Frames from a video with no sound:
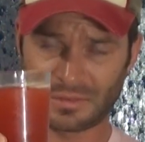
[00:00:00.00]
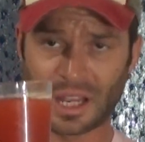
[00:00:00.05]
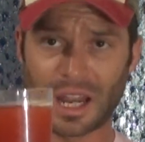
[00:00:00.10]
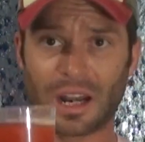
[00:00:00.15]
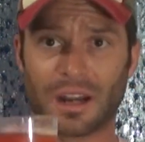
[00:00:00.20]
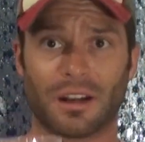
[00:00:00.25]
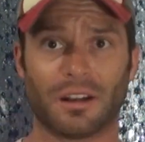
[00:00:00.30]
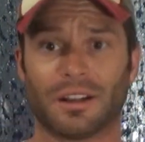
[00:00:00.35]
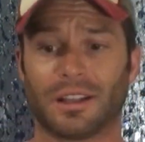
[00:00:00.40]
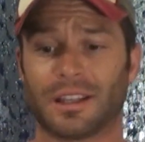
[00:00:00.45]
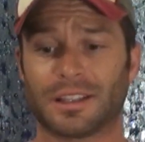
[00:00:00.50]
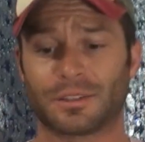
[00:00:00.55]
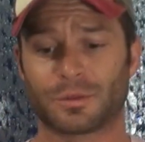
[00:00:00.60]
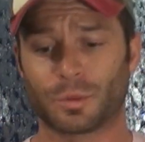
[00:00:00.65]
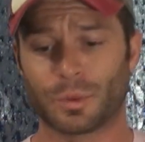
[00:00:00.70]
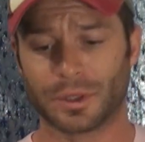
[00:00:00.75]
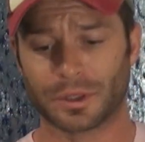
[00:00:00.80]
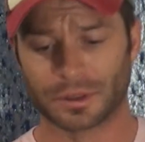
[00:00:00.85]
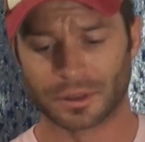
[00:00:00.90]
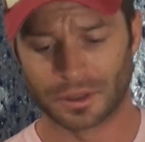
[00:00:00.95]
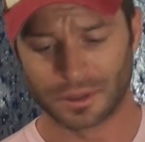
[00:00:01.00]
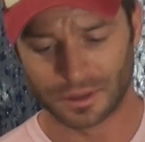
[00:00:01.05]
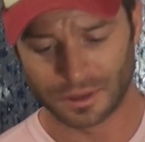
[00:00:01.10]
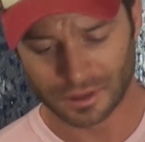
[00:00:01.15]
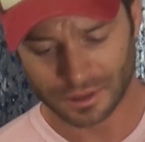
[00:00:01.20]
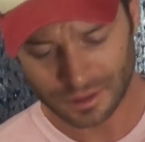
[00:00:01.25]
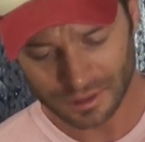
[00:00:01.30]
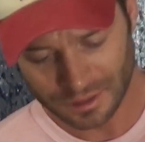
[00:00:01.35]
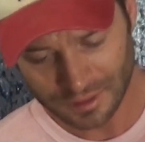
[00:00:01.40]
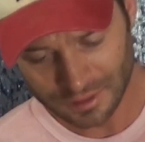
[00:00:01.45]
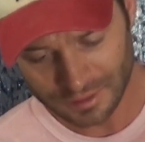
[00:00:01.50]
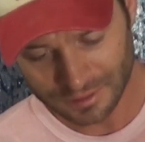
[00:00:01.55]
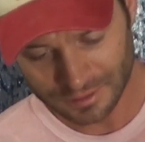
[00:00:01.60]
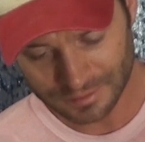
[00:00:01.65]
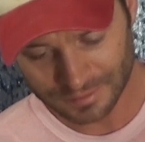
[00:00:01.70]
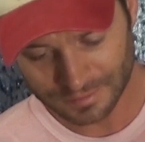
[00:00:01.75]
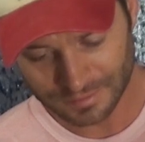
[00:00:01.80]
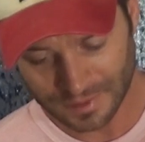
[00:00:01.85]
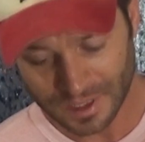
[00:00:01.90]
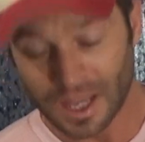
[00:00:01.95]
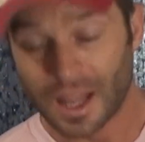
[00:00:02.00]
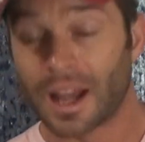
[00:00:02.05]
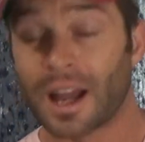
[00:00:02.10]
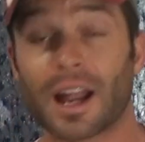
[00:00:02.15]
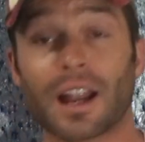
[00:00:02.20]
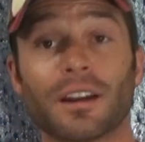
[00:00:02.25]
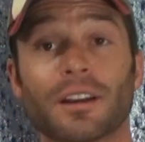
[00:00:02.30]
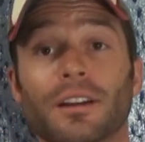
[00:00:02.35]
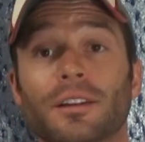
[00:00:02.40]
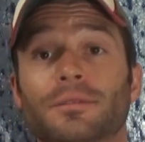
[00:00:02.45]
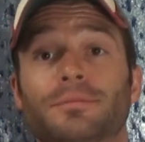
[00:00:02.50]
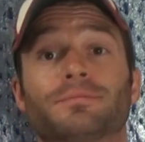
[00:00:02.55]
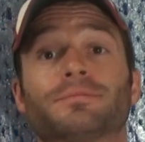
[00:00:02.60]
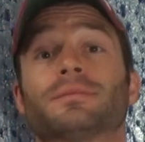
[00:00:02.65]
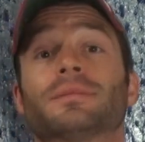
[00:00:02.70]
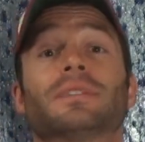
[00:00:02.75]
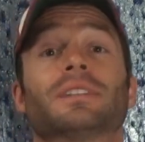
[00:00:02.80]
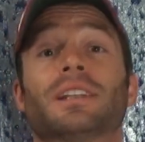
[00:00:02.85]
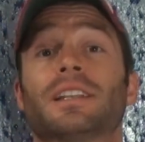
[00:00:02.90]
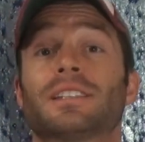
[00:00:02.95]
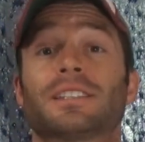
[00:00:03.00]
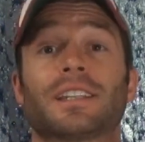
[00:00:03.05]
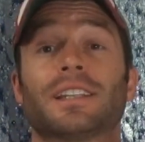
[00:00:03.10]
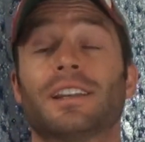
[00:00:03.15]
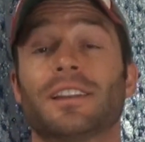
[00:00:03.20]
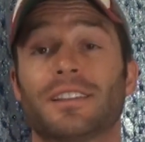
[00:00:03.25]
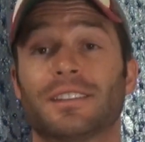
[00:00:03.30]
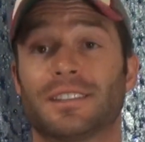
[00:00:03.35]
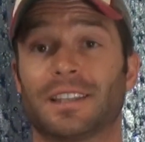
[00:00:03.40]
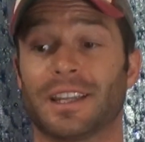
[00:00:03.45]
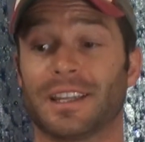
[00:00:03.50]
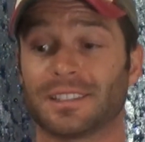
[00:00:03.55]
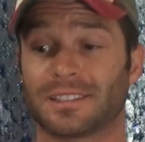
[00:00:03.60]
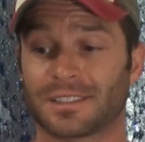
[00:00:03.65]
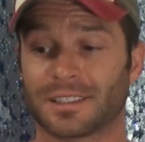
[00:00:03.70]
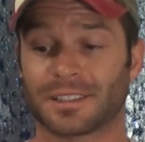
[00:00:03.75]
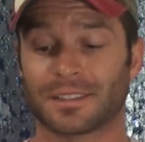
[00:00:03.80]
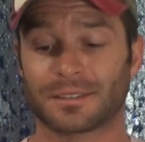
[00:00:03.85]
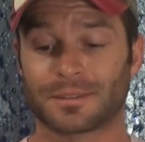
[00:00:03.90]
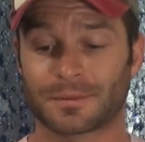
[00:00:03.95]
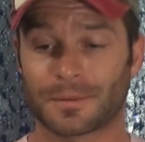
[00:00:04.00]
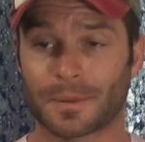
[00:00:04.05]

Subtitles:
I don't know, that's weird. I don't know. Let's get into the taste.